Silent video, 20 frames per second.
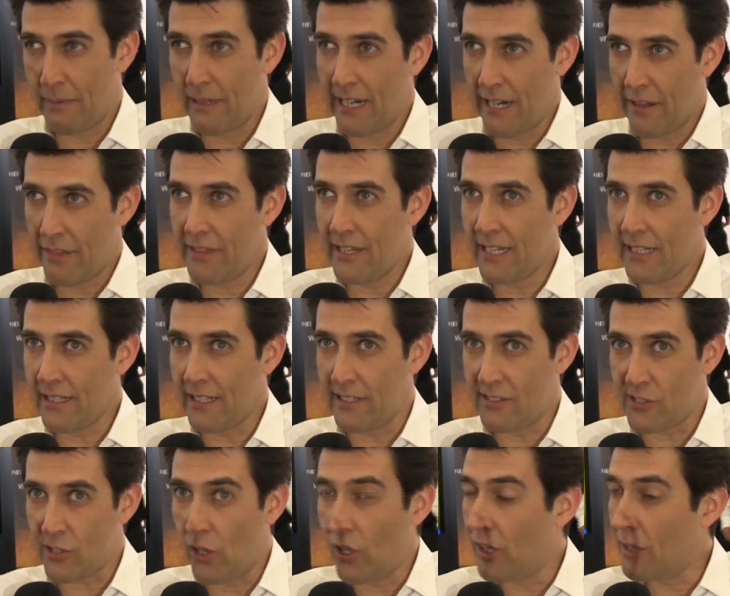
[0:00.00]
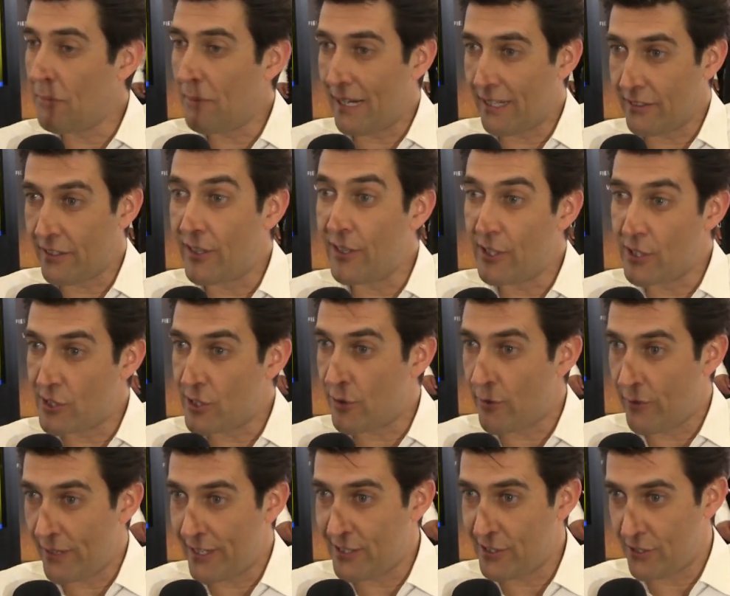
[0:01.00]
But I think it's all about the new
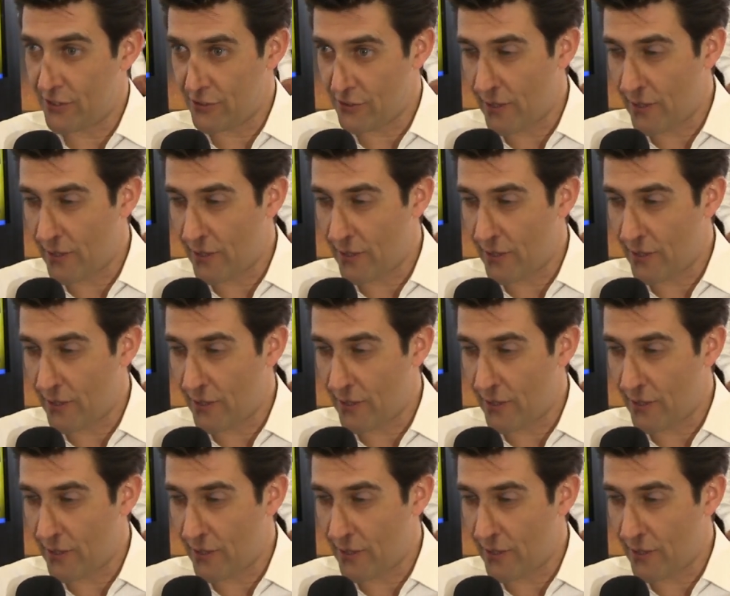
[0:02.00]
generation.